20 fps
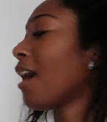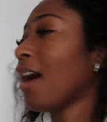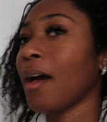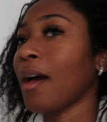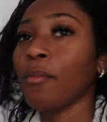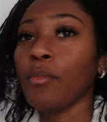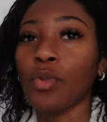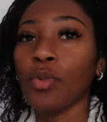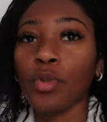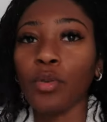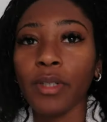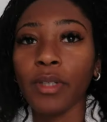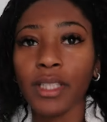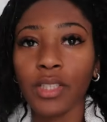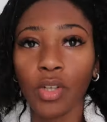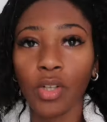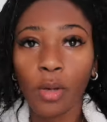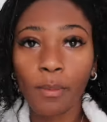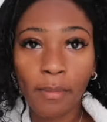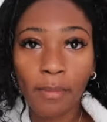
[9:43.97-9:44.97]
I'm
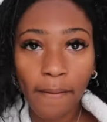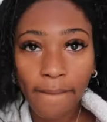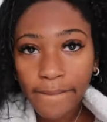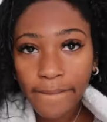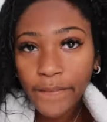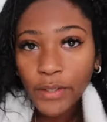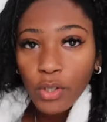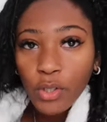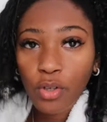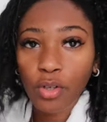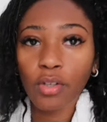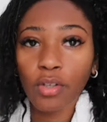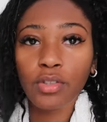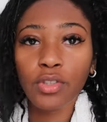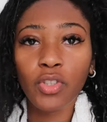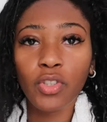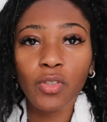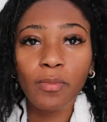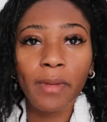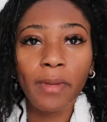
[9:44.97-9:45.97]
always on my floor
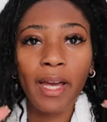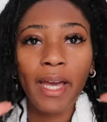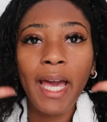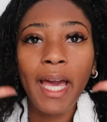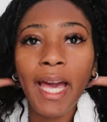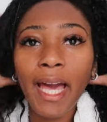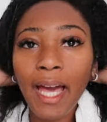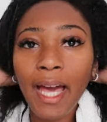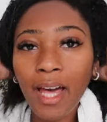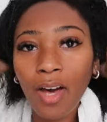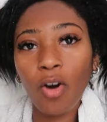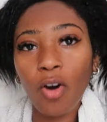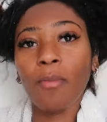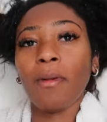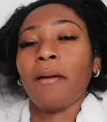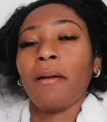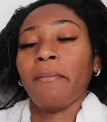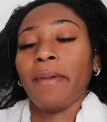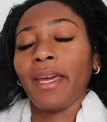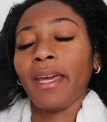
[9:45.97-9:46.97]
doing my hair or
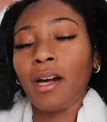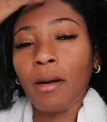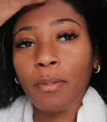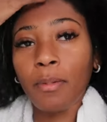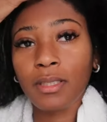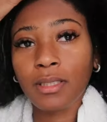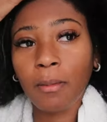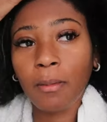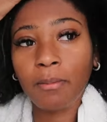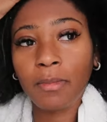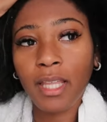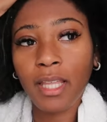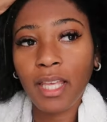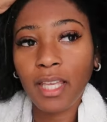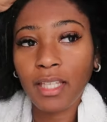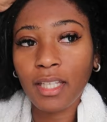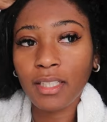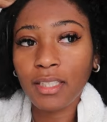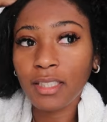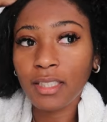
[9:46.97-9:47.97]
my makeup or
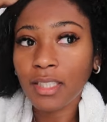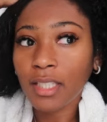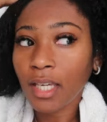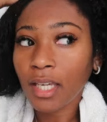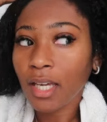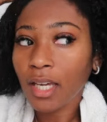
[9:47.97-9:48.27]
something.